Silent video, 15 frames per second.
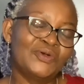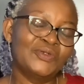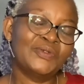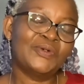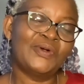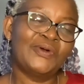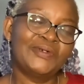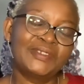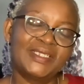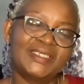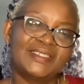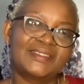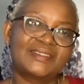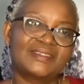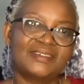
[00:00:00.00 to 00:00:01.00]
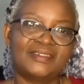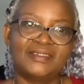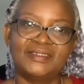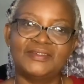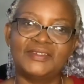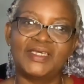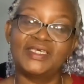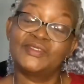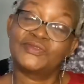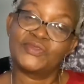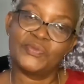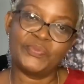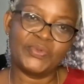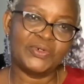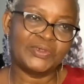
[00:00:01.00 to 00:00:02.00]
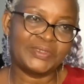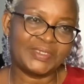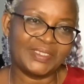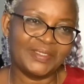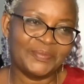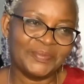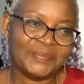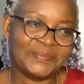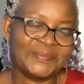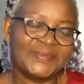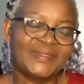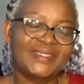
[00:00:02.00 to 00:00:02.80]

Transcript: go on his channel and support him.